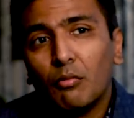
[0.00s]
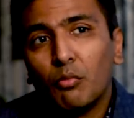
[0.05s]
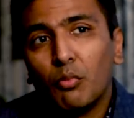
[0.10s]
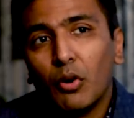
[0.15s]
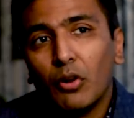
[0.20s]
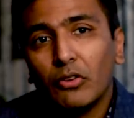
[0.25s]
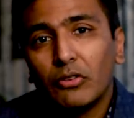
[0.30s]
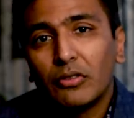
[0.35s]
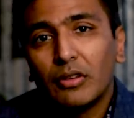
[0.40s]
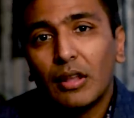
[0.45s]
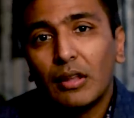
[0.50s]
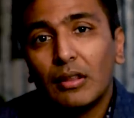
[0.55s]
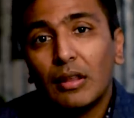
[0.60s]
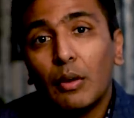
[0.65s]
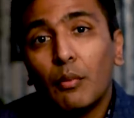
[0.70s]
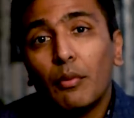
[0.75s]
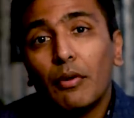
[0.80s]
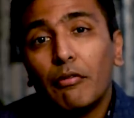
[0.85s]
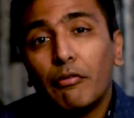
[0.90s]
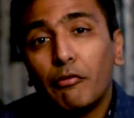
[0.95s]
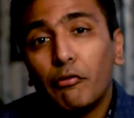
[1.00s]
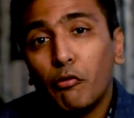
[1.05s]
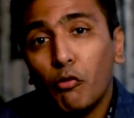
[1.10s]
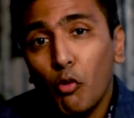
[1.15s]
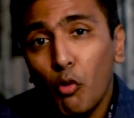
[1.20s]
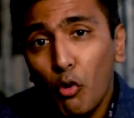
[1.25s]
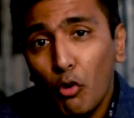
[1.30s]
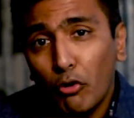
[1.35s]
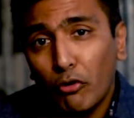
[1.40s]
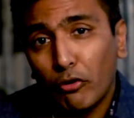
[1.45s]
was that there were
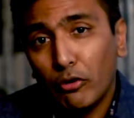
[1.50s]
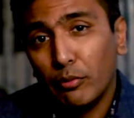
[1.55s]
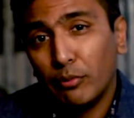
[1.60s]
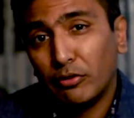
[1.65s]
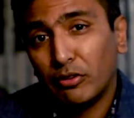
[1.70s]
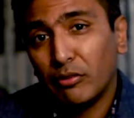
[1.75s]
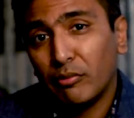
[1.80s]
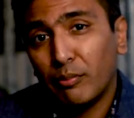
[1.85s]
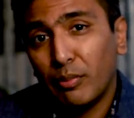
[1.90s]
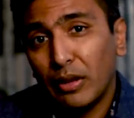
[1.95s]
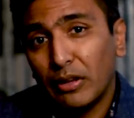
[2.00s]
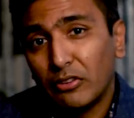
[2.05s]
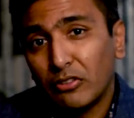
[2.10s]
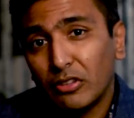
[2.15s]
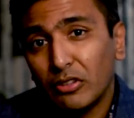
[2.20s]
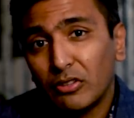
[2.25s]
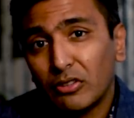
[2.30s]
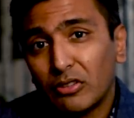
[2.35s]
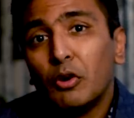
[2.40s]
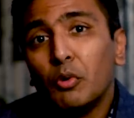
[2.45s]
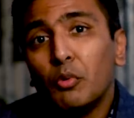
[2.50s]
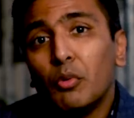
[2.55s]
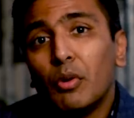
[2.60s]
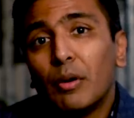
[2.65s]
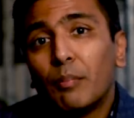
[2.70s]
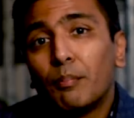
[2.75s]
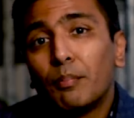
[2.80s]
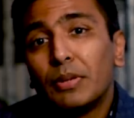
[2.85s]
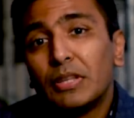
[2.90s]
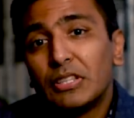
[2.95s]
four groups of patients who
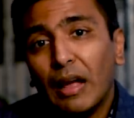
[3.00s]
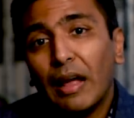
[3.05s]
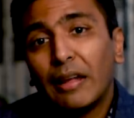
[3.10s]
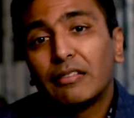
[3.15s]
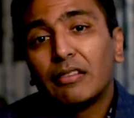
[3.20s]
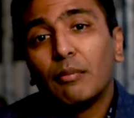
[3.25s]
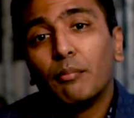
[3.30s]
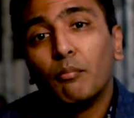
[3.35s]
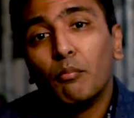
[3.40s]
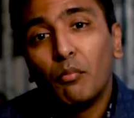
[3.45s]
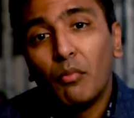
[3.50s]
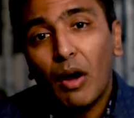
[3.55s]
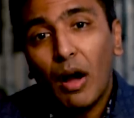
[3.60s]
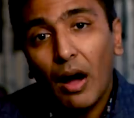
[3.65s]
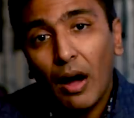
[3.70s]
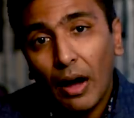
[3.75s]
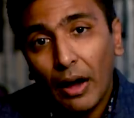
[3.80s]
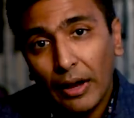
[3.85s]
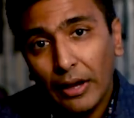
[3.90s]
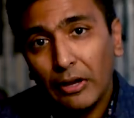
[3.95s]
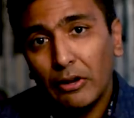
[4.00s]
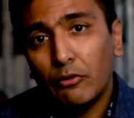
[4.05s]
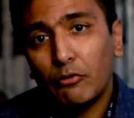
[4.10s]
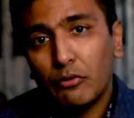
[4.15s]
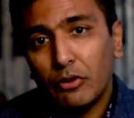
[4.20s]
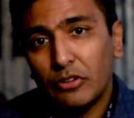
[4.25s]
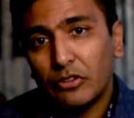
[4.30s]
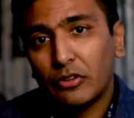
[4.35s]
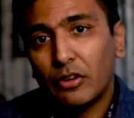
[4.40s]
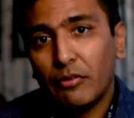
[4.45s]
were at a higher
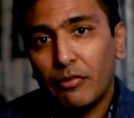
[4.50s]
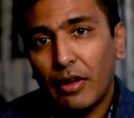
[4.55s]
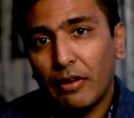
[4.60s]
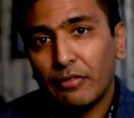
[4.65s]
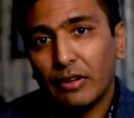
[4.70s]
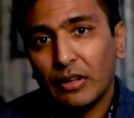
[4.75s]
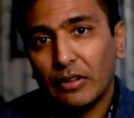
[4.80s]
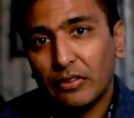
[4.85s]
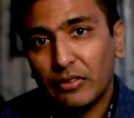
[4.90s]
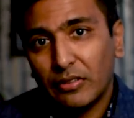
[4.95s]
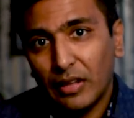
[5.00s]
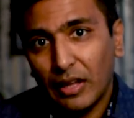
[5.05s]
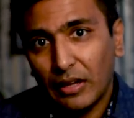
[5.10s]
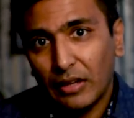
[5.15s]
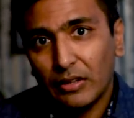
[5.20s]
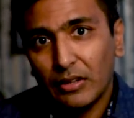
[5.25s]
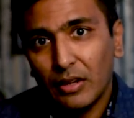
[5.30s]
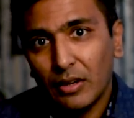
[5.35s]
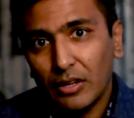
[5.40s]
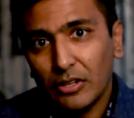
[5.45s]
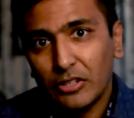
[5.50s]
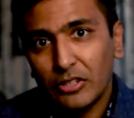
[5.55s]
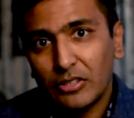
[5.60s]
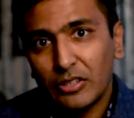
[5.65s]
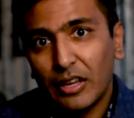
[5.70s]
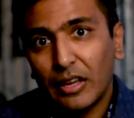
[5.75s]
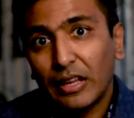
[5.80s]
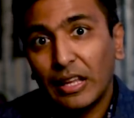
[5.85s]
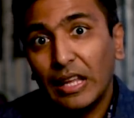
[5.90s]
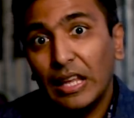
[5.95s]
risk of having a second heart
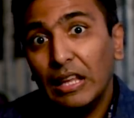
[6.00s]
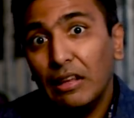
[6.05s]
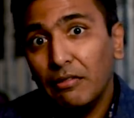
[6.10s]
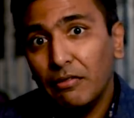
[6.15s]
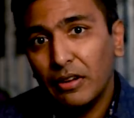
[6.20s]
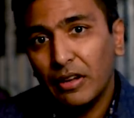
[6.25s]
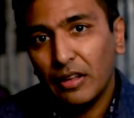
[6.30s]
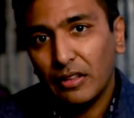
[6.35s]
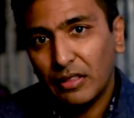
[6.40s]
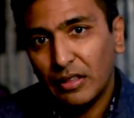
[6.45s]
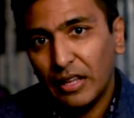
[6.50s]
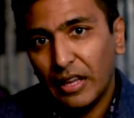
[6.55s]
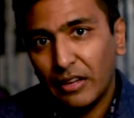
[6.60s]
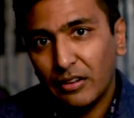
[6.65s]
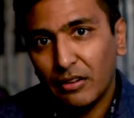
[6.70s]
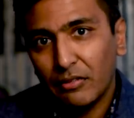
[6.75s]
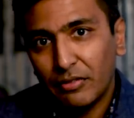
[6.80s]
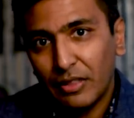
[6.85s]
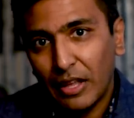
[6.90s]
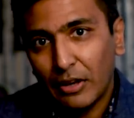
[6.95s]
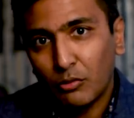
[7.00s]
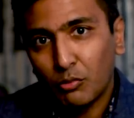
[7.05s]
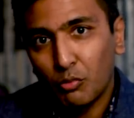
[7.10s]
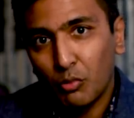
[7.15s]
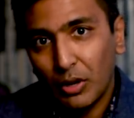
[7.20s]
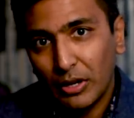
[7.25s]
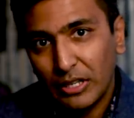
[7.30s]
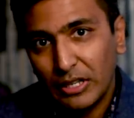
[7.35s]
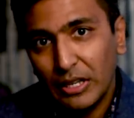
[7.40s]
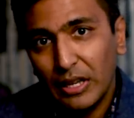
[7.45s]
attack, even at the end of that
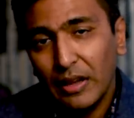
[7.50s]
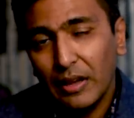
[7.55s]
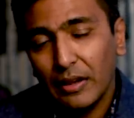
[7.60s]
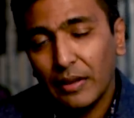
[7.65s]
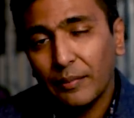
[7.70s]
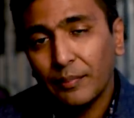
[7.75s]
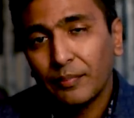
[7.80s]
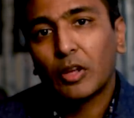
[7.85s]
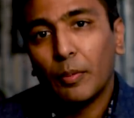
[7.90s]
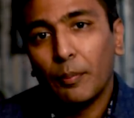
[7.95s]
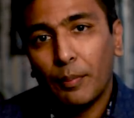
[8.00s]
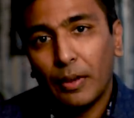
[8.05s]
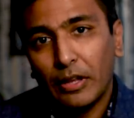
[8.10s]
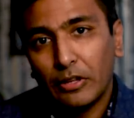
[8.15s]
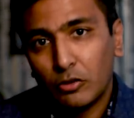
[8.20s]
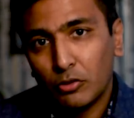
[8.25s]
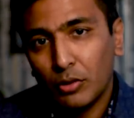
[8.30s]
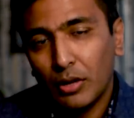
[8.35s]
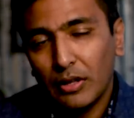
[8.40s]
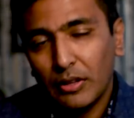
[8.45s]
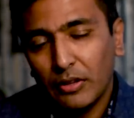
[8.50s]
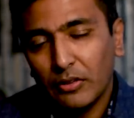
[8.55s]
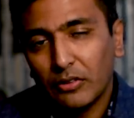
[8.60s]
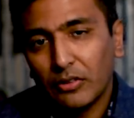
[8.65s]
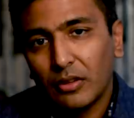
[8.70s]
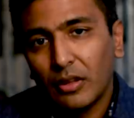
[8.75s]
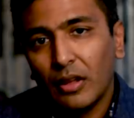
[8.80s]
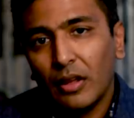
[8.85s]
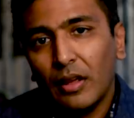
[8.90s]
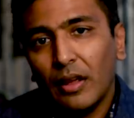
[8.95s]
one year, compared to
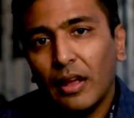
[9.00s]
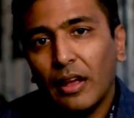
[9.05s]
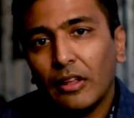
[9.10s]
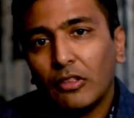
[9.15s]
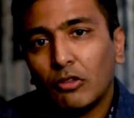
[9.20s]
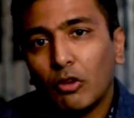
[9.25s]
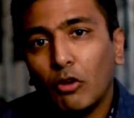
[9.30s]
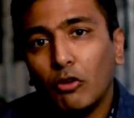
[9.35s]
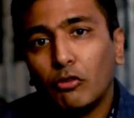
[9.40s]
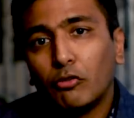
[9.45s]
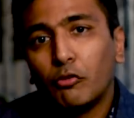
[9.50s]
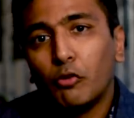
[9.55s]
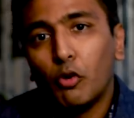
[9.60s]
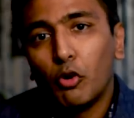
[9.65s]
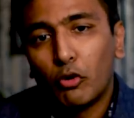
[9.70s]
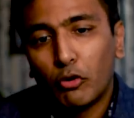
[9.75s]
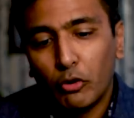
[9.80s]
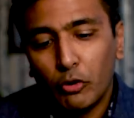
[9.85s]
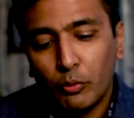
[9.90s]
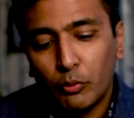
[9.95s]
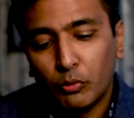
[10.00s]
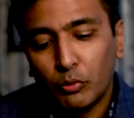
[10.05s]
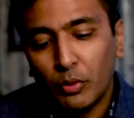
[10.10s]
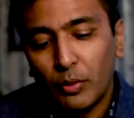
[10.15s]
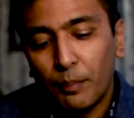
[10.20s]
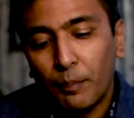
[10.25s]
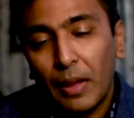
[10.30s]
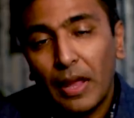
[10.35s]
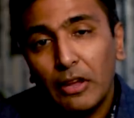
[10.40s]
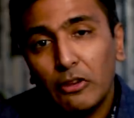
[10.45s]
others. And those four groups
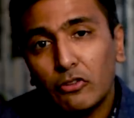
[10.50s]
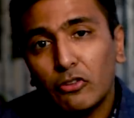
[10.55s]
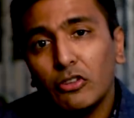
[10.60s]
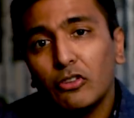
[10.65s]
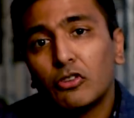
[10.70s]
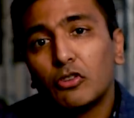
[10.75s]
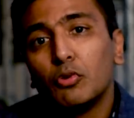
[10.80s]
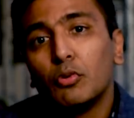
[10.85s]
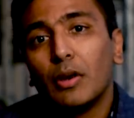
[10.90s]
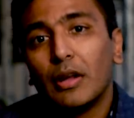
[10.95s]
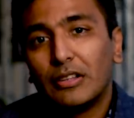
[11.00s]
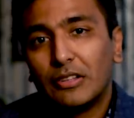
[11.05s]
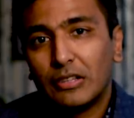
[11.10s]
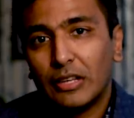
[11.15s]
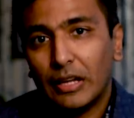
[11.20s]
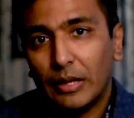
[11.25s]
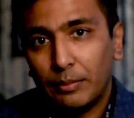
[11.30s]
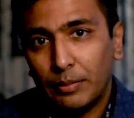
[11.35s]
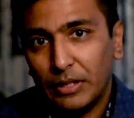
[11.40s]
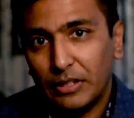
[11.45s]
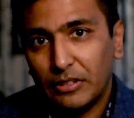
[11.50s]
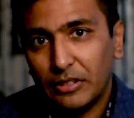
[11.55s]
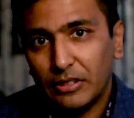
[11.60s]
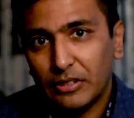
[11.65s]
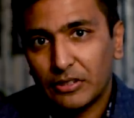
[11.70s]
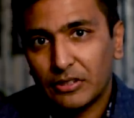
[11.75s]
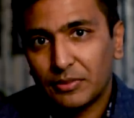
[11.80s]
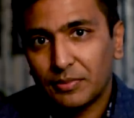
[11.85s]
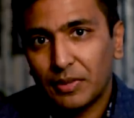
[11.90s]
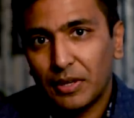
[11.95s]
were patients who had
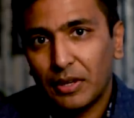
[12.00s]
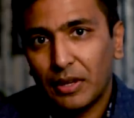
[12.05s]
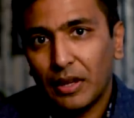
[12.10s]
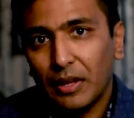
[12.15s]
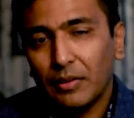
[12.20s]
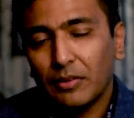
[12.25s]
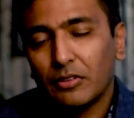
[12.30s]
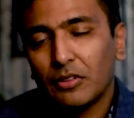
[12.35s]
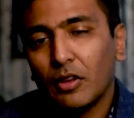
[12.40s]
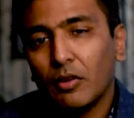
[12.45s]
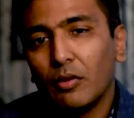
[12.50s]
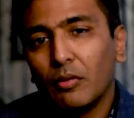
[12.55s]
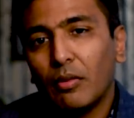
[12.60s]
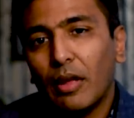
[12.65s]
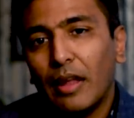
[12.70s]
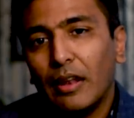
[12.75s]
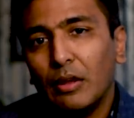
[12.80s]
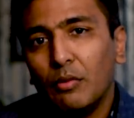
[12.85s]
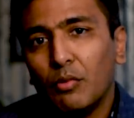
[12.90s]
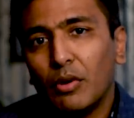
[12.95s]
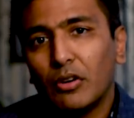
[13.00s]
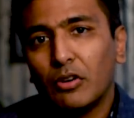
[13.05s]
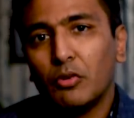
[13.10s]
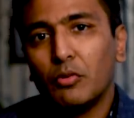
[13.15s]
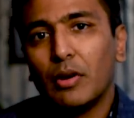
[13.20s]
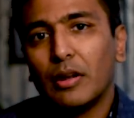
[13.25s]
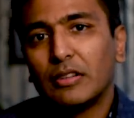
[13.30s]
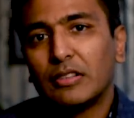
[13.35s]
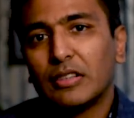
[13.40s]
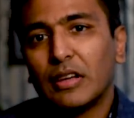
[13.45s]
diabetes. Okay, so anyone who had